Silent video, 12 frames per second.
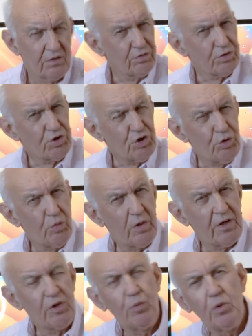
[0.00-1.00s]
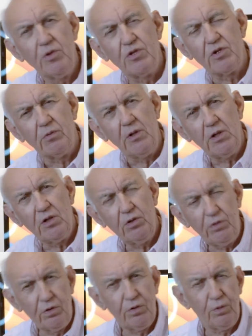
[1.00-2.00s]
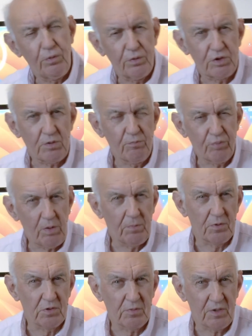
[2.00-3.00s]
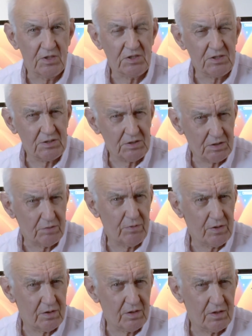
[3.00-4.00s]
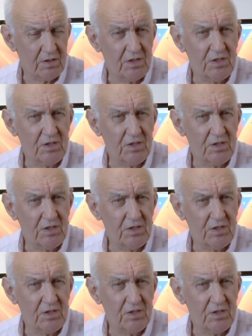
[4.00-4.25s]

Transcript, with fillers: Not sure why you'd want to, and it could cause some problems with, with uh, the